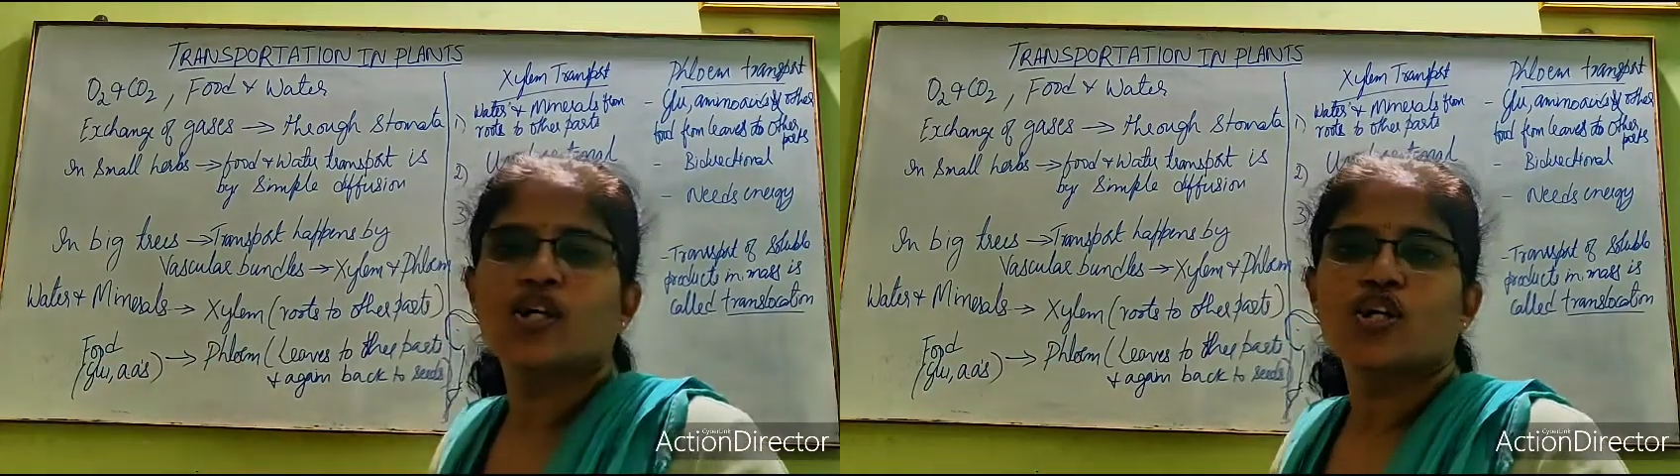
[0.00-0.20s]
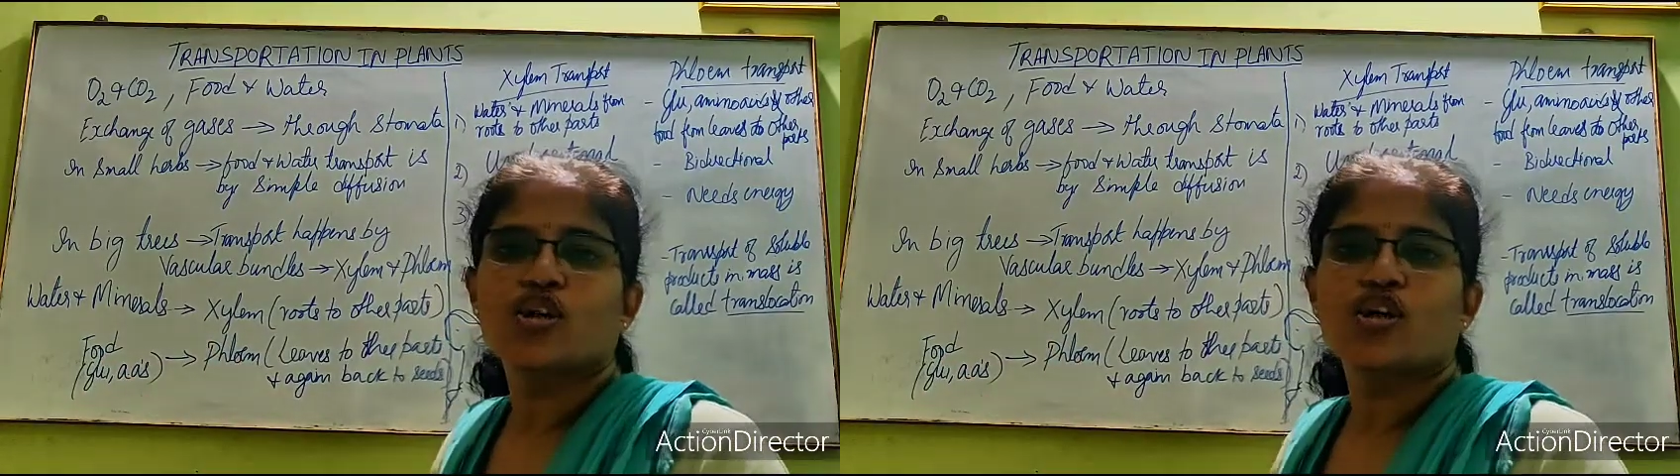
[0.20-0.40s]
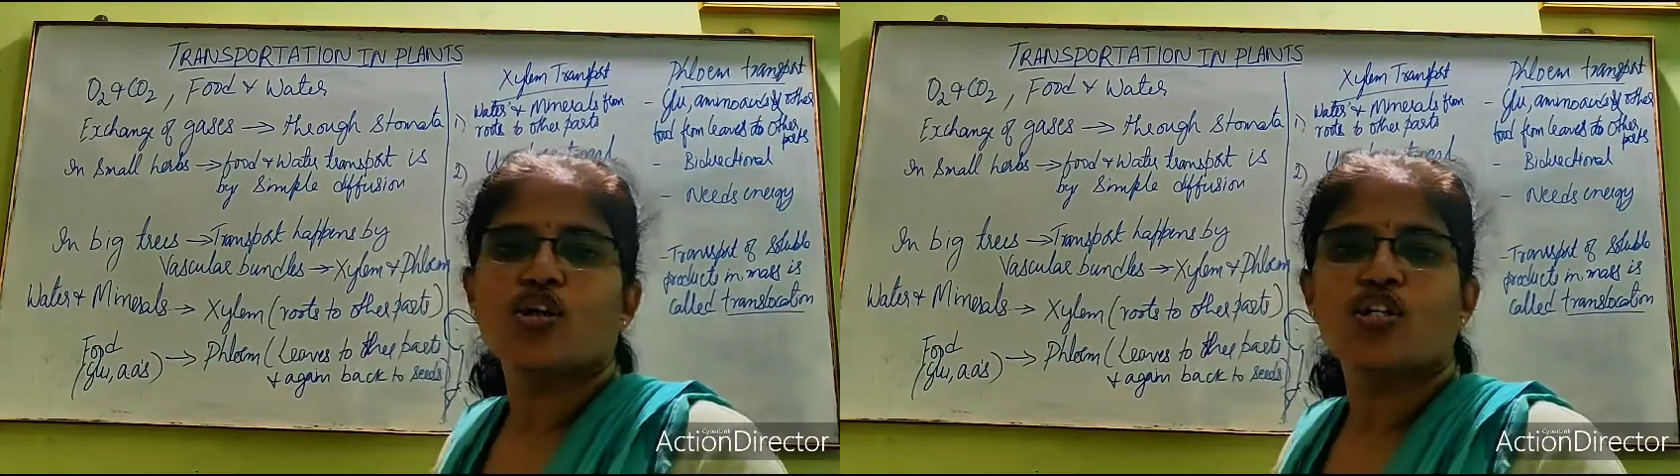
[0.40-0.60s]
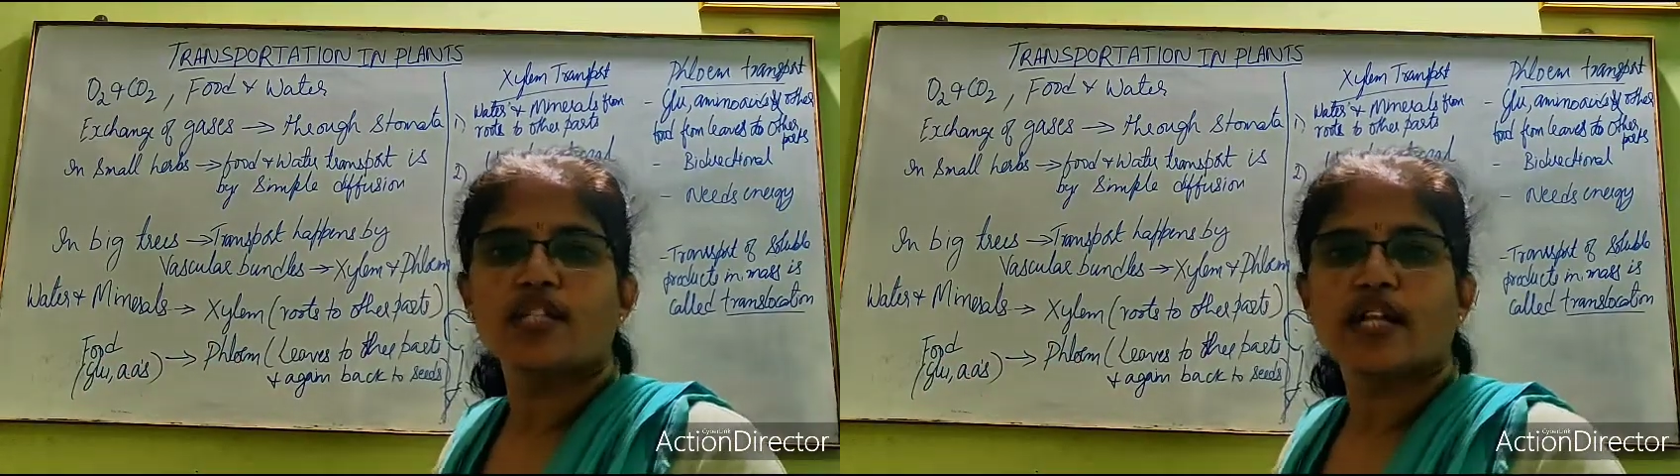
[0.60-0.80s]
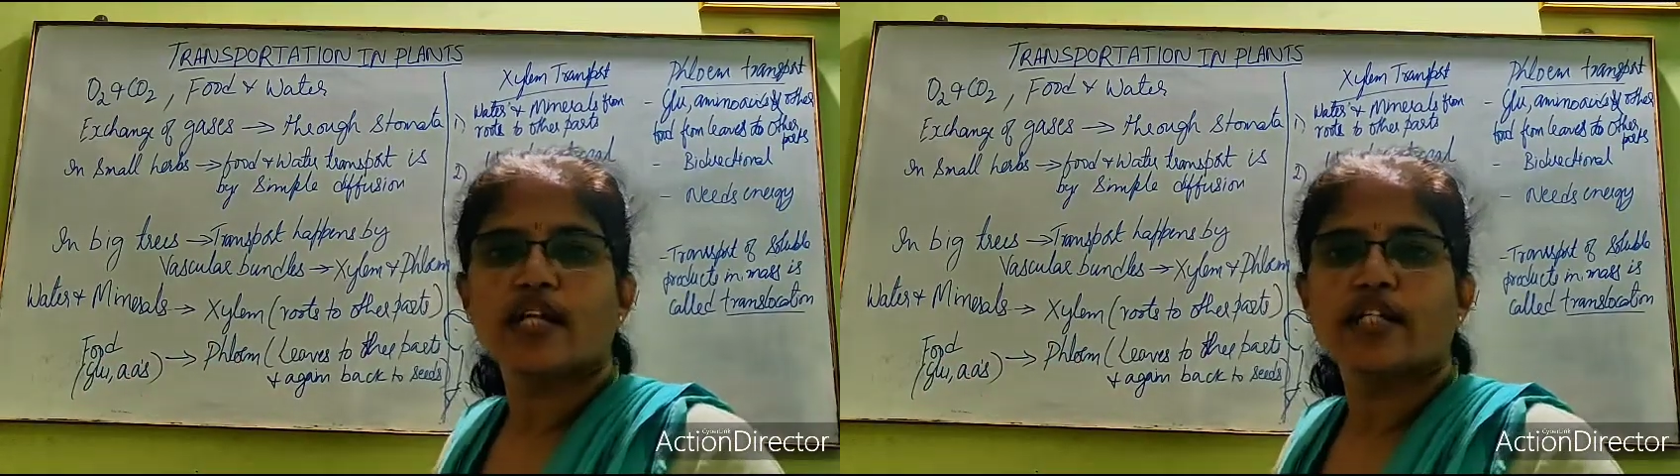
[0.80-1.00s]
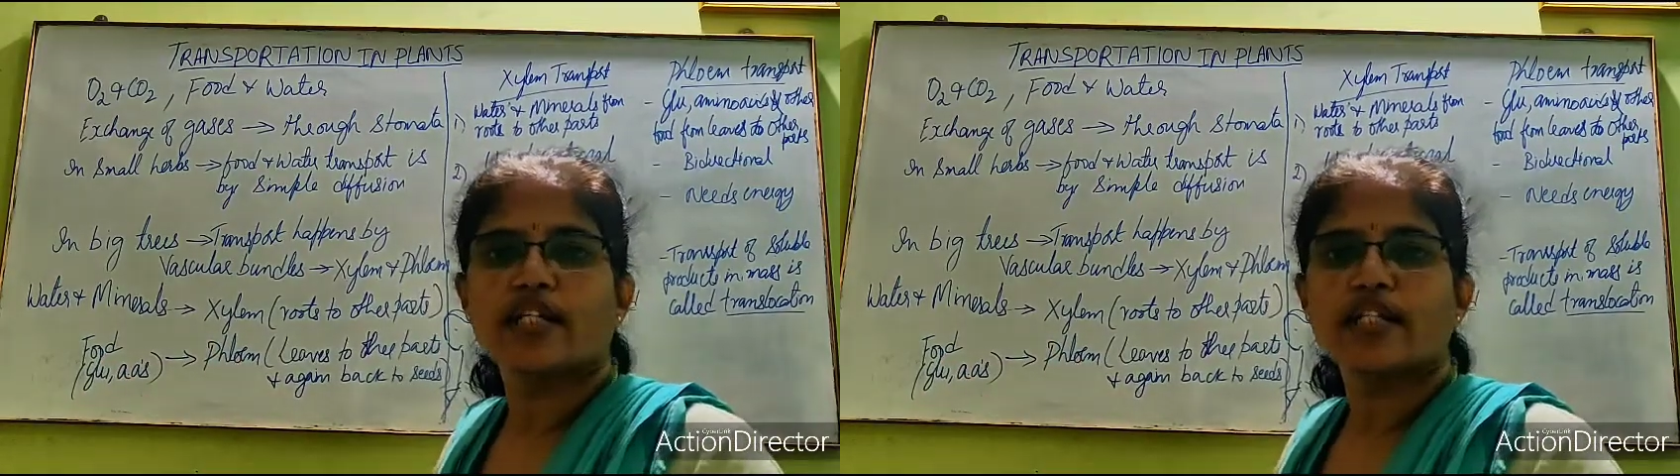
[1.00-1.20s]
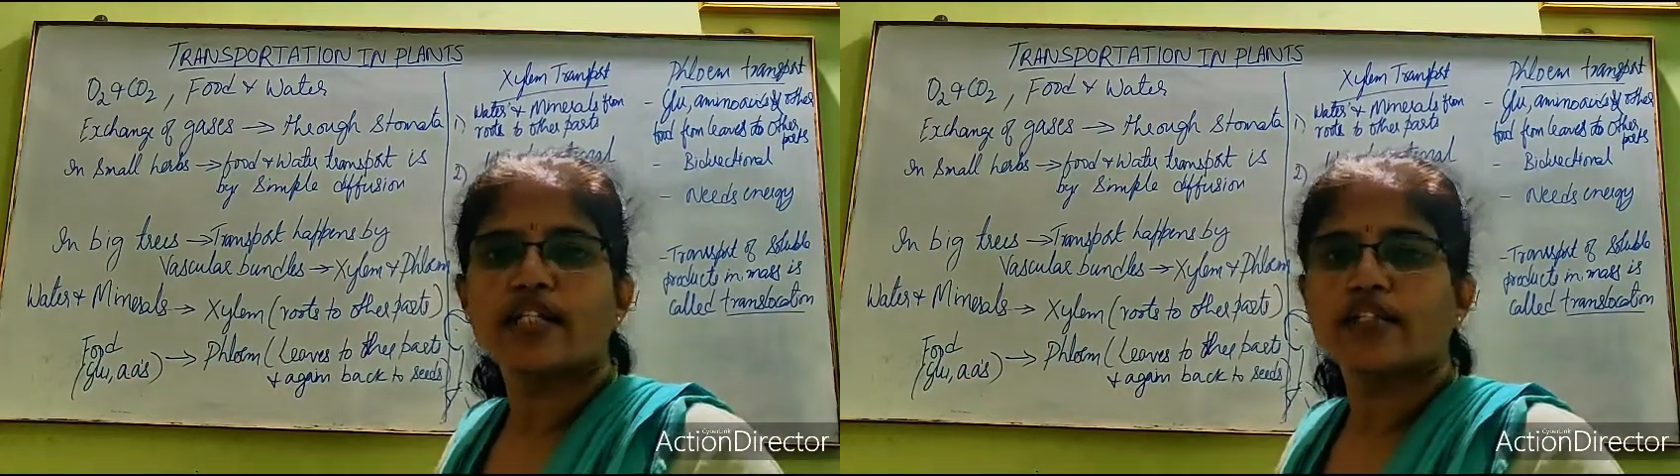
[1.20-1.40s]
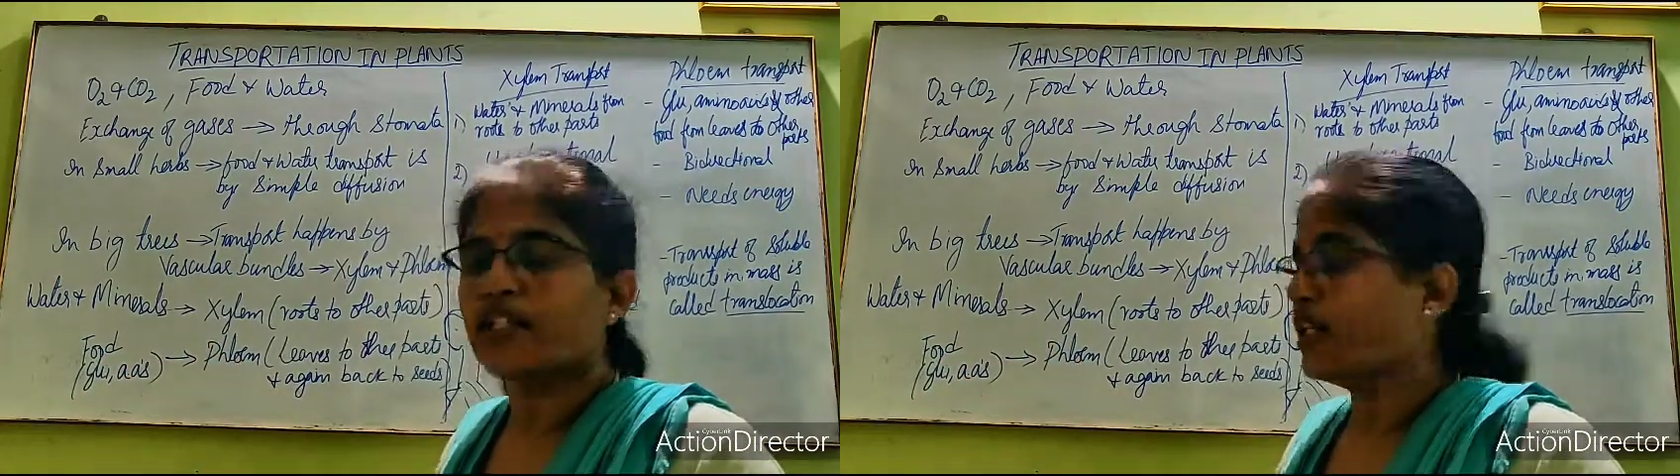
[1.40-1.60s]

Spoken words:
salts are such.